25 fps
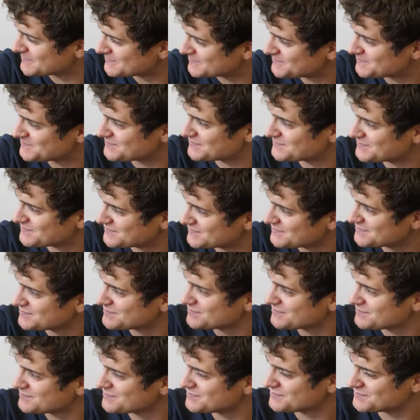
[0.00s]

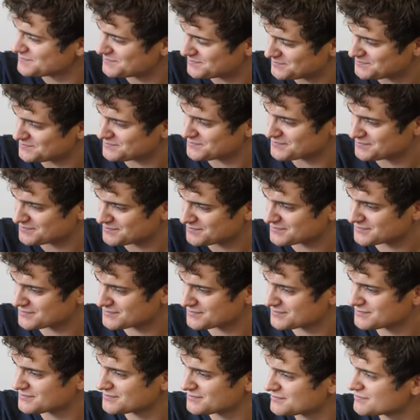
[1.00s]

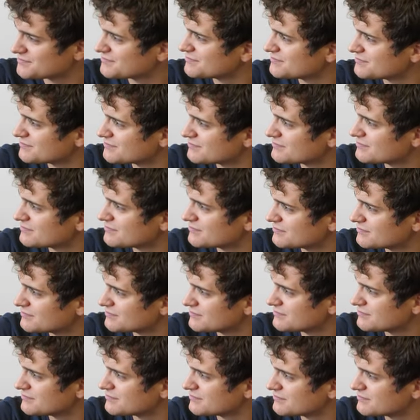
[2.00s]

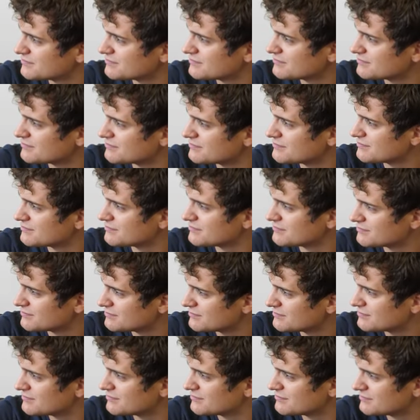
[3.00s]

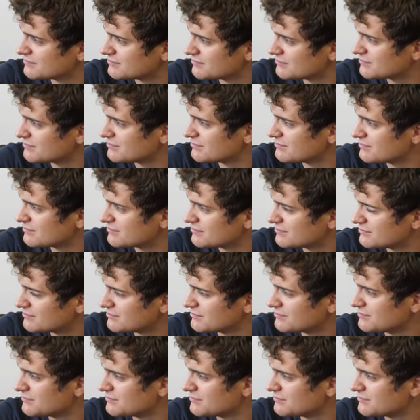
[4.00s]
The person shown says nothing.